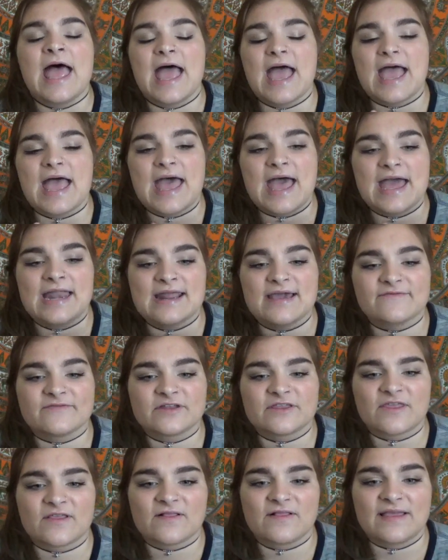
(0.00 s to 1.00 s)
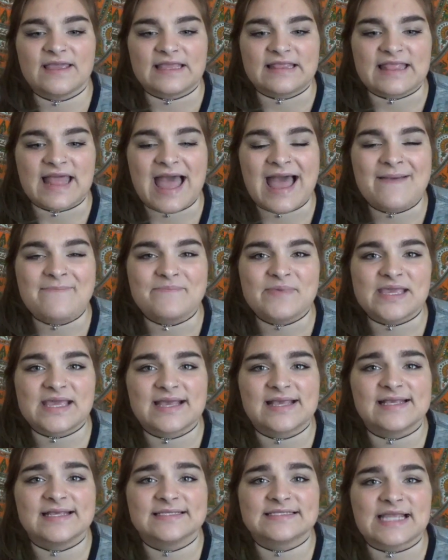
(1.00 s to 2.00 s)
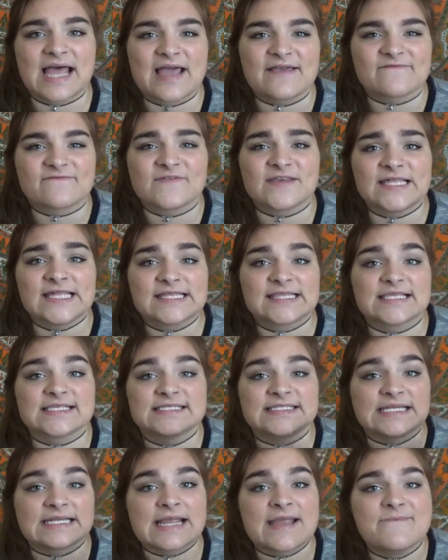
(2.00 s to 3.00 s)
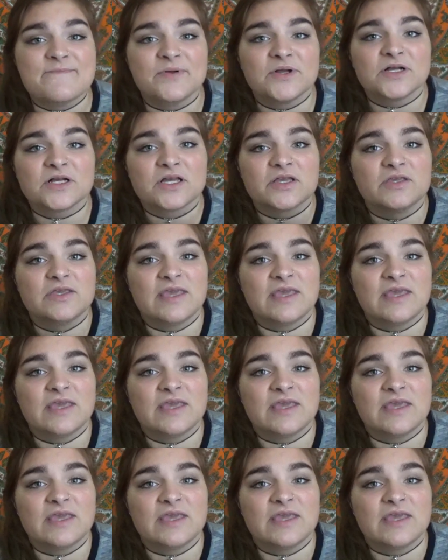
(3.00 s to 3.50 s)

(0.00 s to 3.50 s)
and everything like that, because I feel like the second book